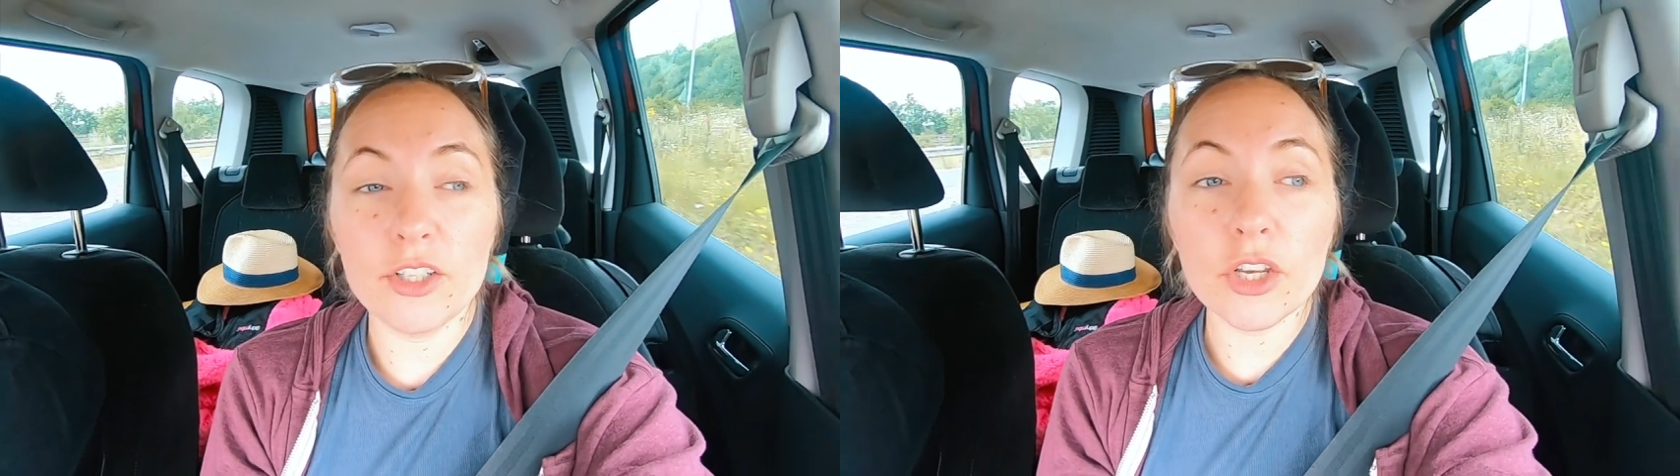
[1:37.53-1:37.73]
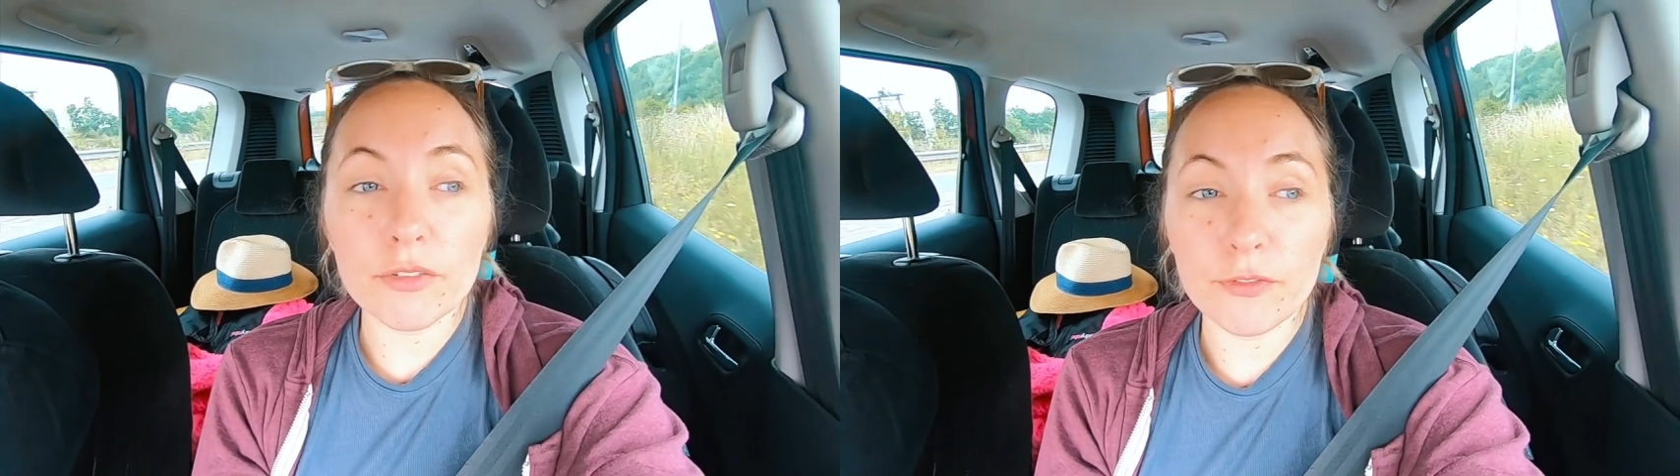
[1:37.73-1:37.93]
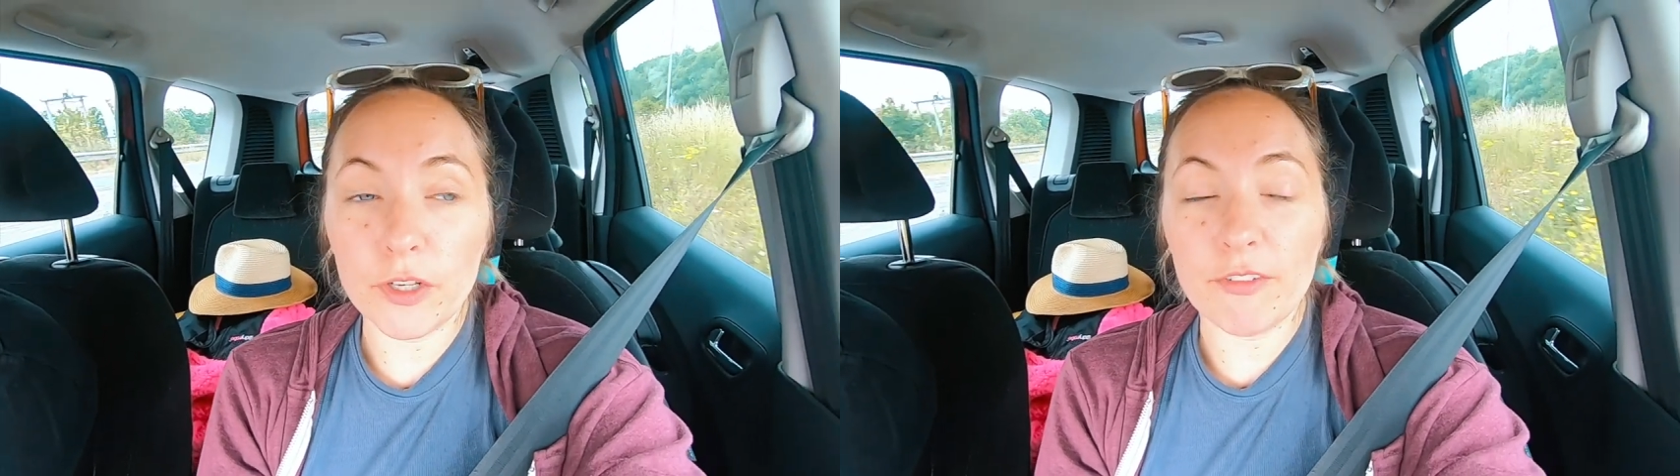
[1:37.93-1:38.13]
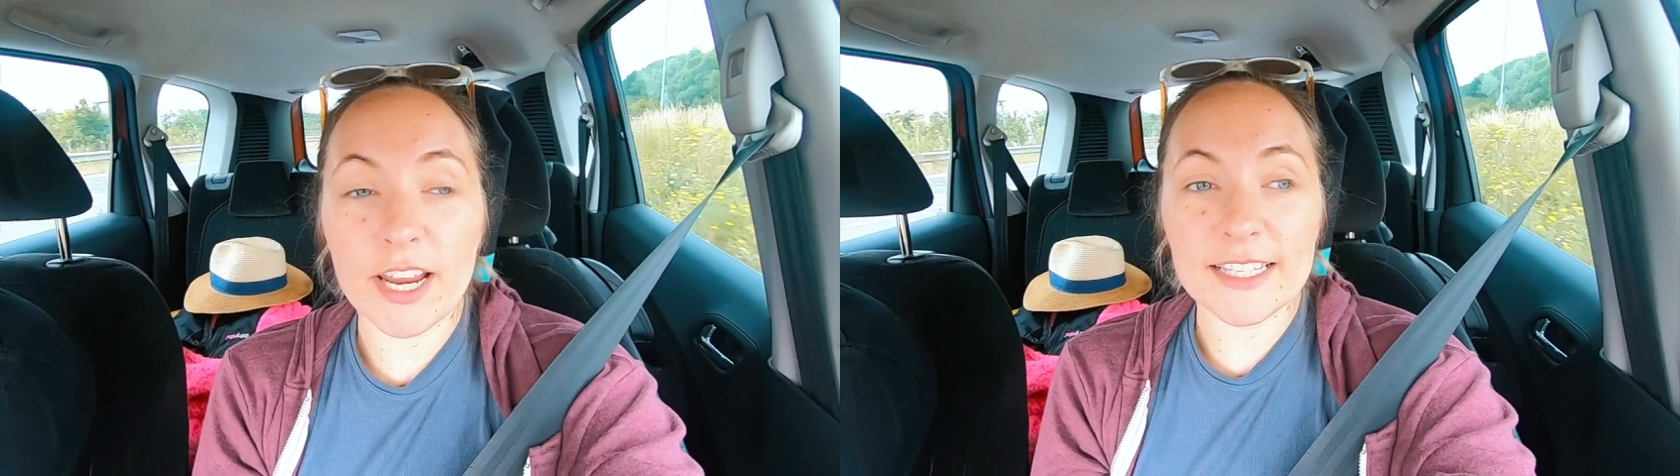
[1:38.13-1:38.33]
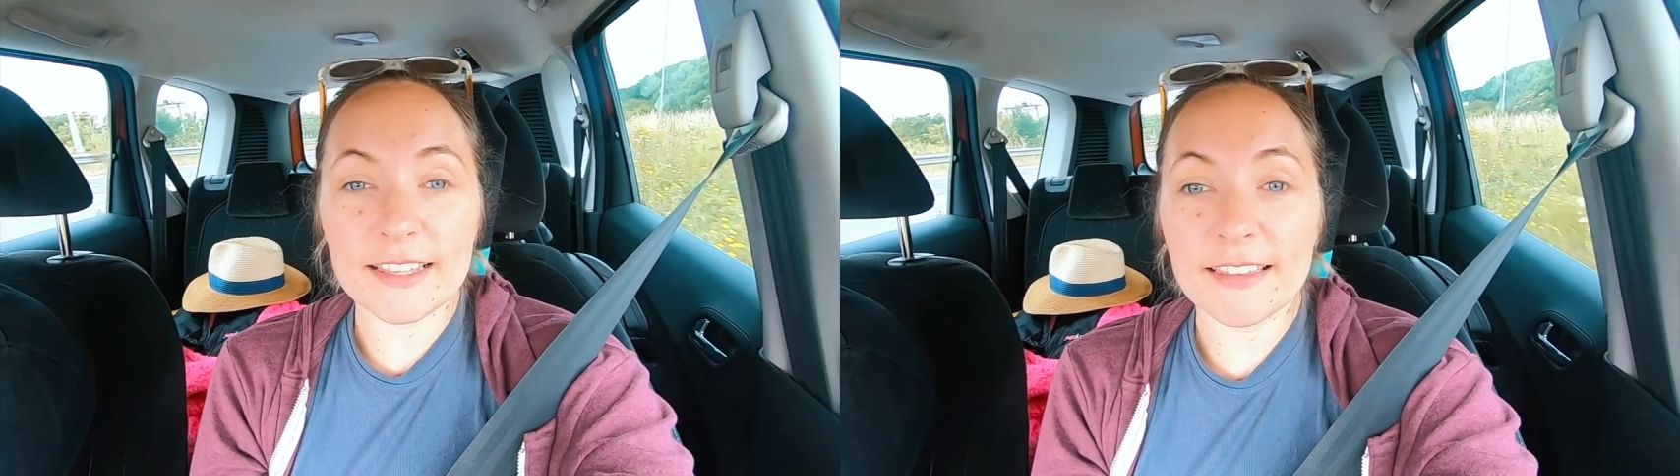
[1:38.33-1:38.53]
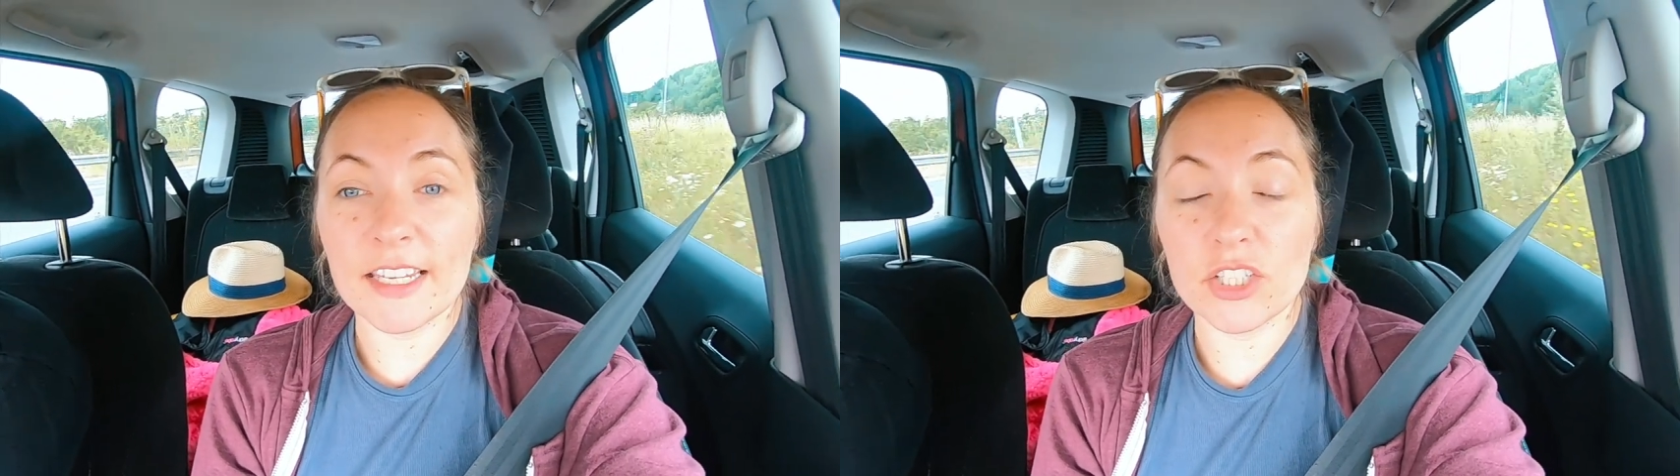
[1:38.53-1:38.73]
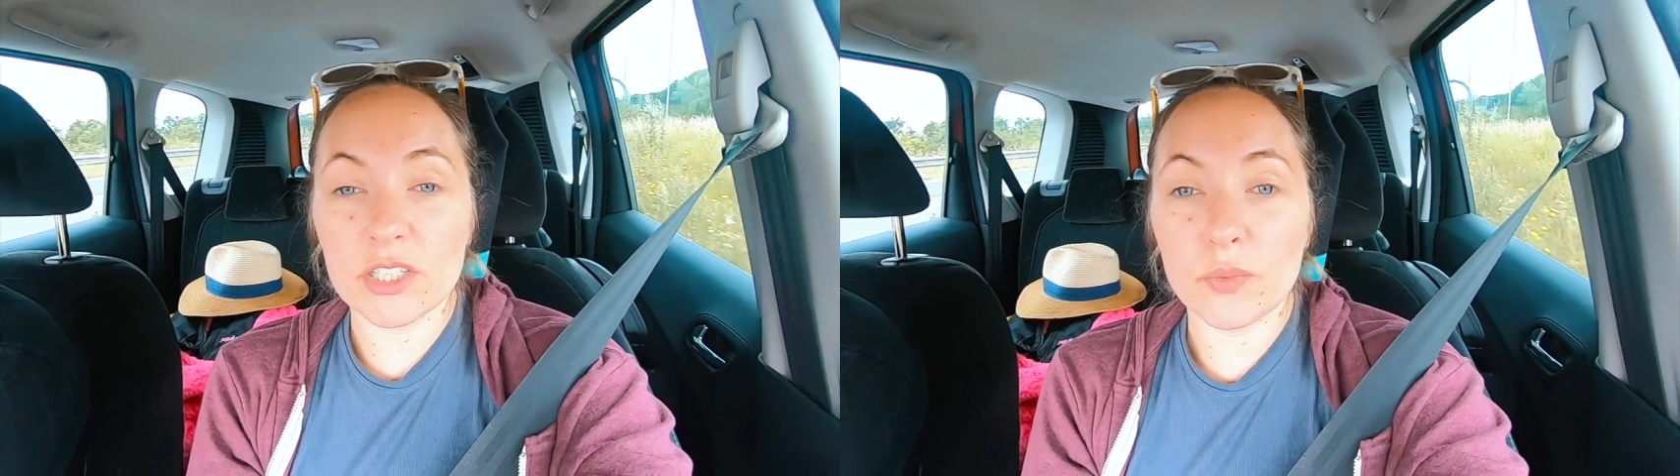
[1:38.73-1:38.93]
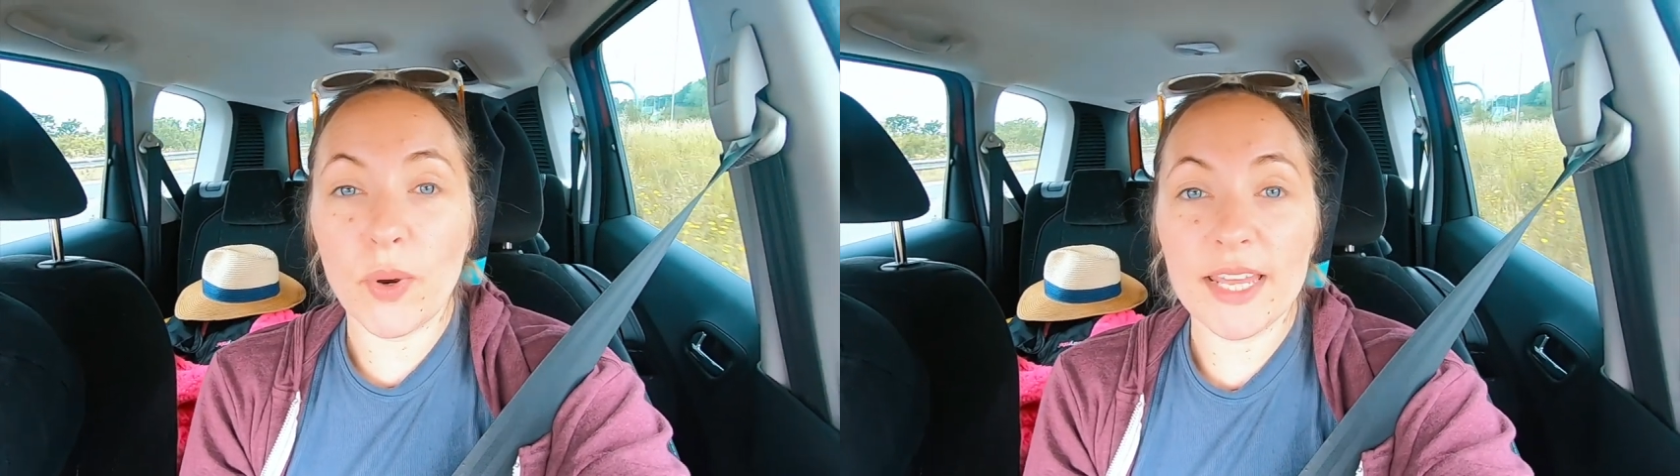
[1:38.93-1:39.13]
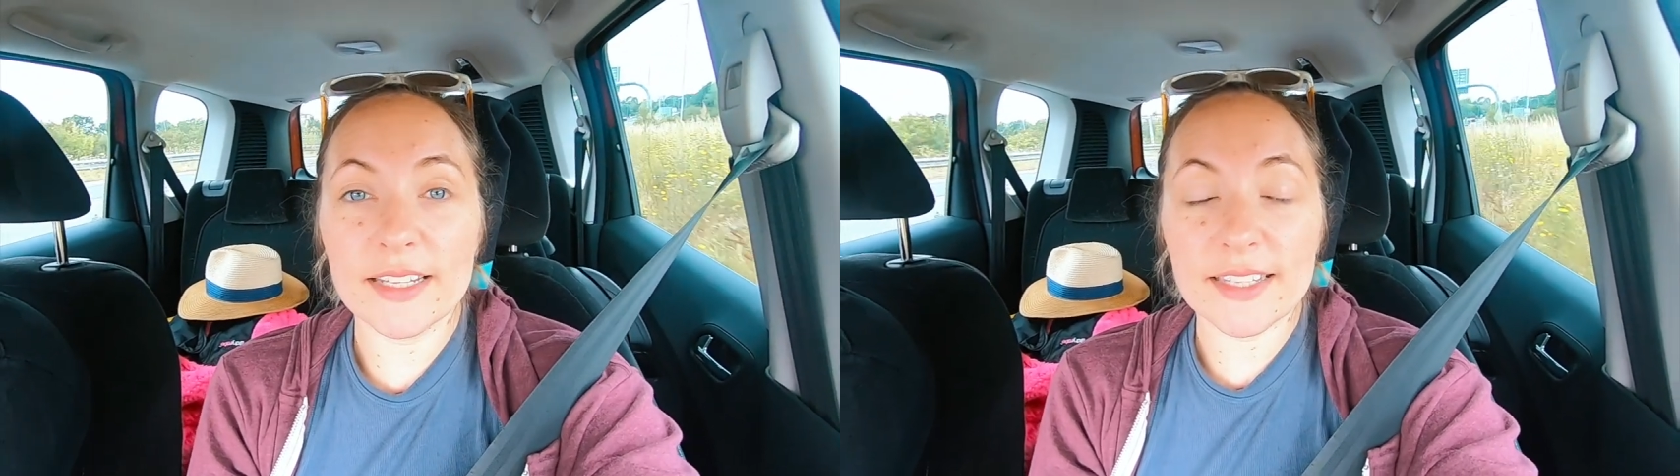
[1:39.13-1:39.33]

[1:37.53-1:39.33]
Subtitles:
not a fundraising thing, just awareness